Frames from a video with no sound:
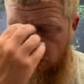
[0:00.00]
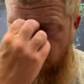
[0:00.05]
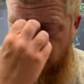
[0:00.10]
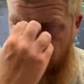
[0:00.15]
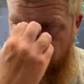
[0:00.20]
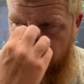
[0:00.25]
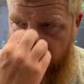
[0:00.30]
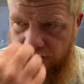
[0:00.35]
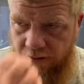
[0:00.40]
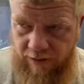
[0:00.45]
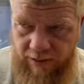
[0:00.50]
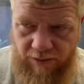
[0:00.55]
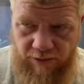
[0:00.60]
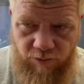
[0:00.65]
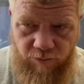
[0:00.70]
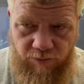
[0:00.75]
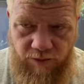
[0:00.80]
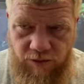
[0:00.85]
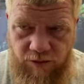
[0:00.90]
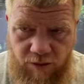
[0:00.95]
and
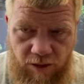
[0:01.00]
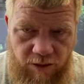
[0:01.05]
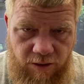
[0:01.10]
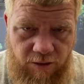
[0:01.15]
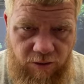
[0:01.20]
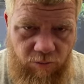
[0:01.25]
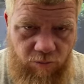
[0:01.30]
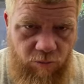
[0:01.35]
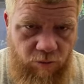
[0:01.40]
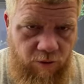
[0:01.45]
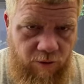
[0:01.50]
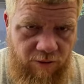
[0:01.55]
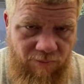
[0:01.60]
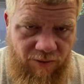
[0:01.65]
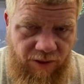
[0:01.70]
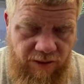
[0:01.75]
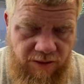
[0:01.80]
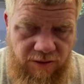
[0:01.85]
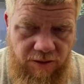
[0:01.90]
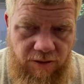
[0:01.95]
that's what started the War of
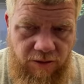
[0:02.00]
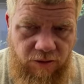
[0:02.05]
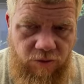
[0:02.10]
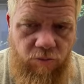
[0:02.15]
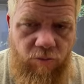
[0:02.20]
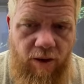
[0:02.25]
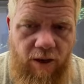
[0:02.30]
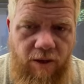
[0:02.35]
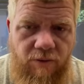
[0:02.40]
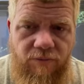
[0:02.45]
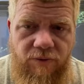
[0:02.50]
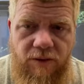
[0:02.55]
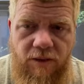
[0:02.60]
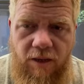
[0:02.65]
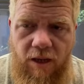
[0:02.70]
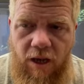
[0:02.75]
1812.